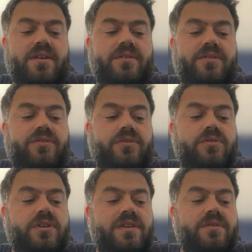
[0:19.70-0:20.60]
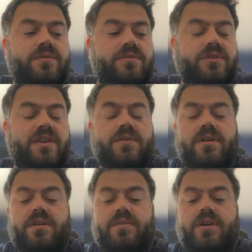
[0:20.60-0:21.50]
So to give you
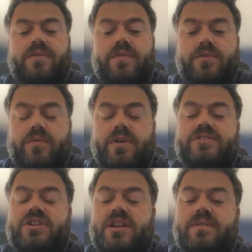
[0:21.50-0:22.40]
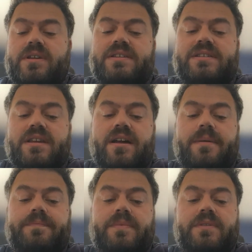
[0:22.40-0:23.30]
a quick overview of what Shadow is.
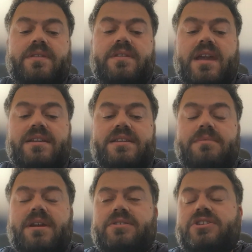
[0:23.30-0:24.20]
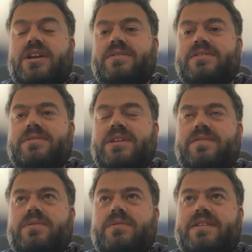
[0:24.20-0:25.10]
The idea behind Shadow is to
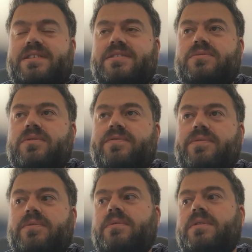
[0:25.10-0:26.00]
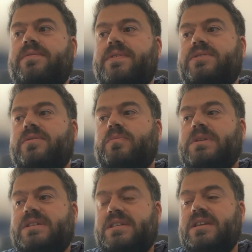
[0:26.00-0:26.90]
give you access to a full featured
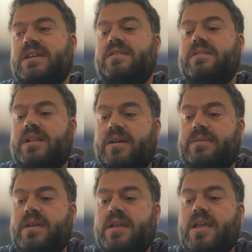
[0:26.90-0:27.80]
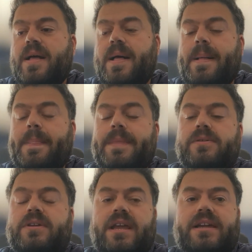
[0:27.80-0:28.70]
PC in the cloud.
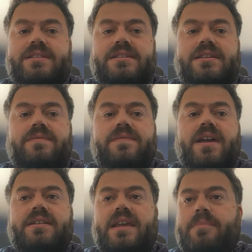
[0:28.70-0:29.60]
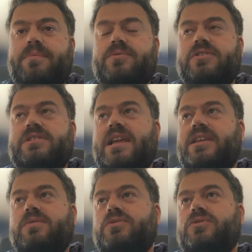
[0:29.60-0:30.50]
You can access it via an app, just
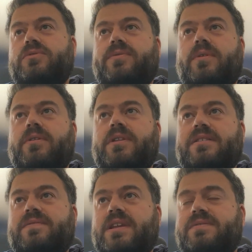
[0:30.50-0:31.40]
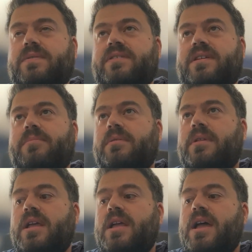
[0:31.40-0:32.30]
like you would do for Netflix, for example.
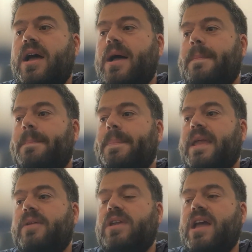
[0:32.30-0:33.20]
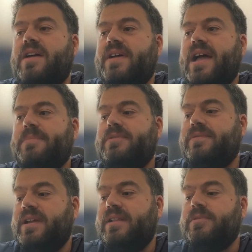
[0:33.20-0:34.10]
And we have apps
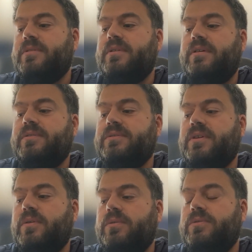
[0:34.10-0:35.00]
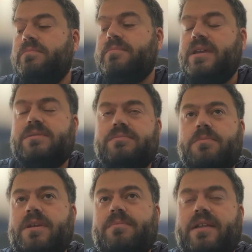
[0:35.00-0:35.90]
available on all the
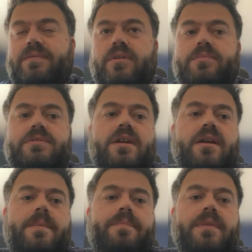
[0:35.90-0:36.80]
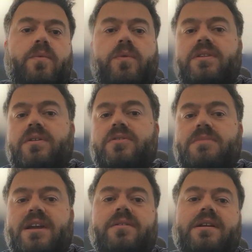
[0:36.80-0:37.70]
main platforms: Windows,
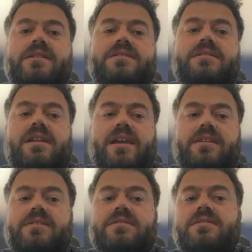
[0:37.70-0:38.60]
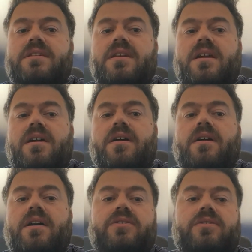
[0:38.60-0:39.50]
macOS, Linux,
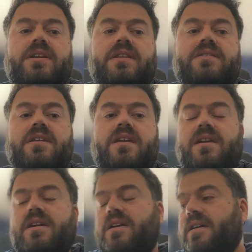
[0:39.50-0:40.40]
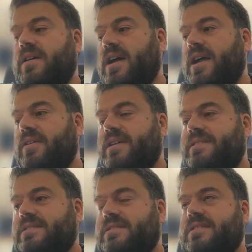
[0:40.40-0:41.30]
Android,
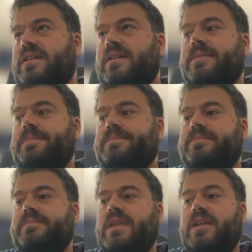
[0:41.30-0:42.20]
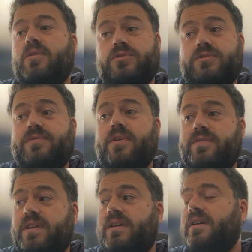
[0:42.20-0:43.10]
iOS, and also for
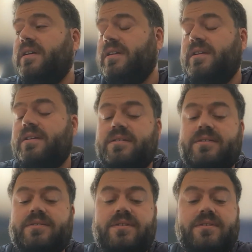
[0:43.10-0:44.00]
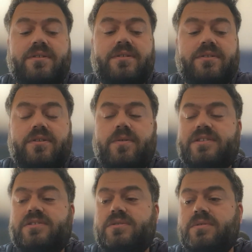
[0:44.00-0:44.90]
VR, the
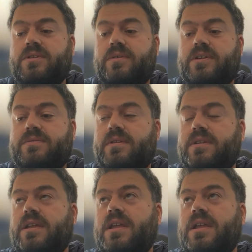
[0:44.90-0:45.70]
Quest 2 and the Quest 1.